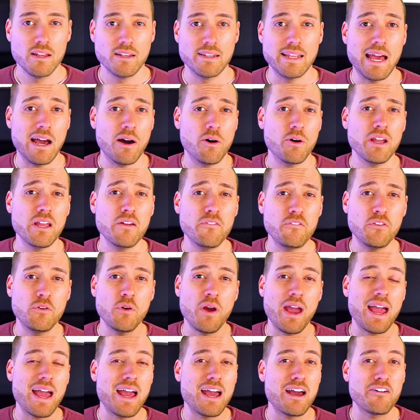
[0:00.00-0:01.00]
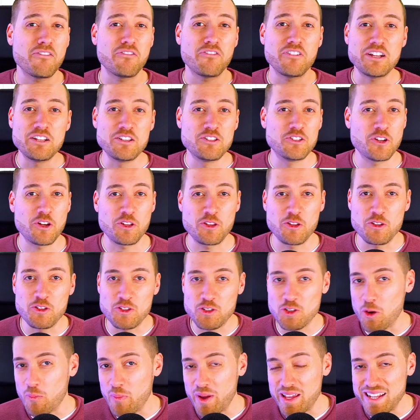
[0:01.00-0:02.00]
Now, if you have inserted
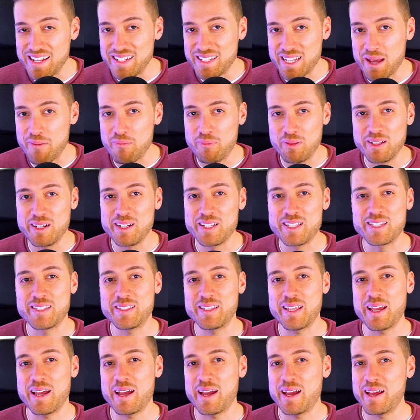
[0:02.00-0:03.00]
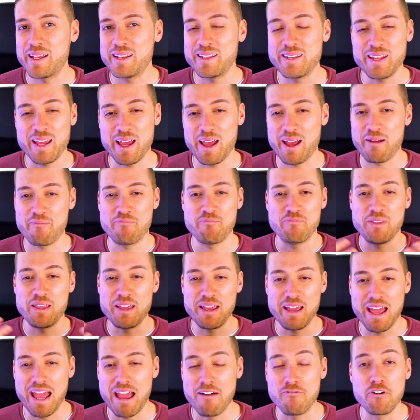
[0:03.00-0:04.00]
so many templates that, yeah,
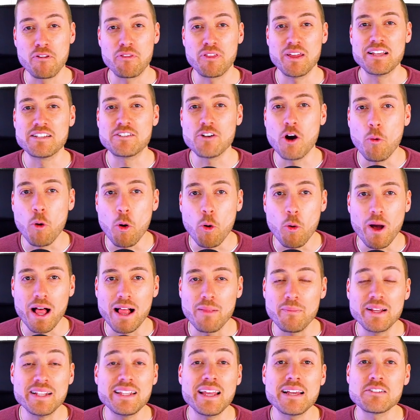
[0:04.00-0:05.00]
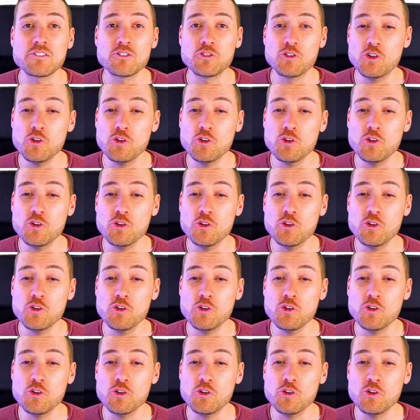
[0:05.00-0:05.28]
everything's overwhelming, there's too